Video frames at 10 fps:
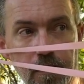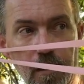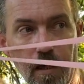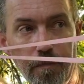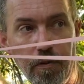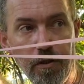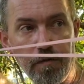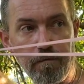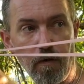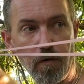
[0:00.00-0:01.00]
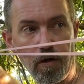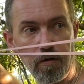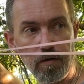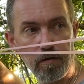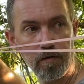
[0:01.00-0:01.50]
I push forward,
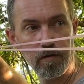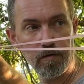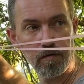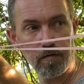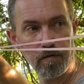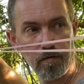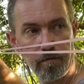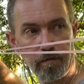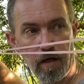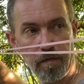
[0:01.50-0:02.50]
frame